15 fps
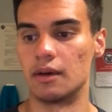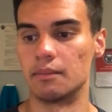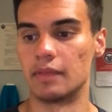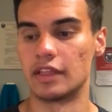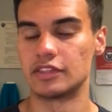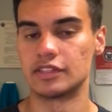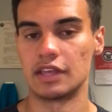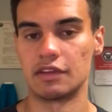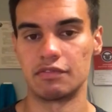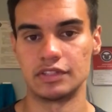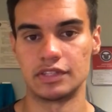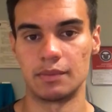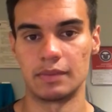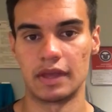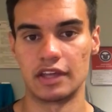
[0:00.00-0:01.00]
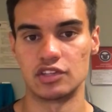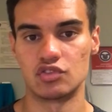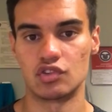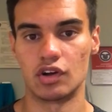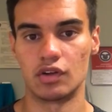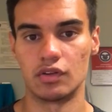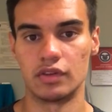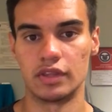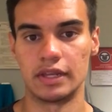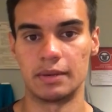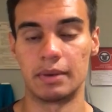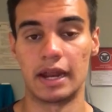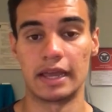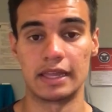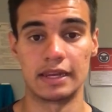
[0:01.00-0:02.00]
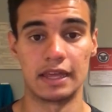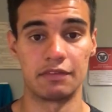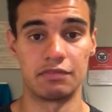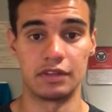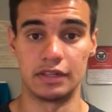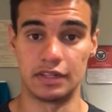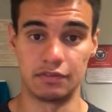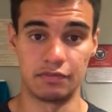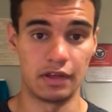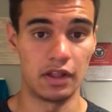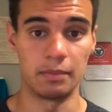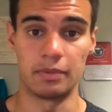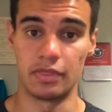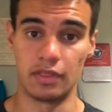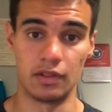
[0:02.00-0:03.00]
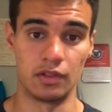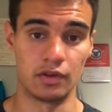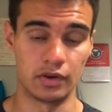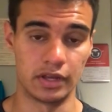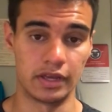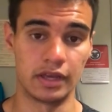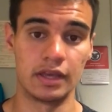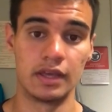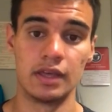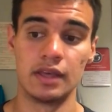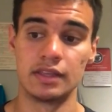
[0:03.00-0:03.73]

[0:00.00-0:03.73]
that's definitely something I struggled in, but I can definitely develop the learning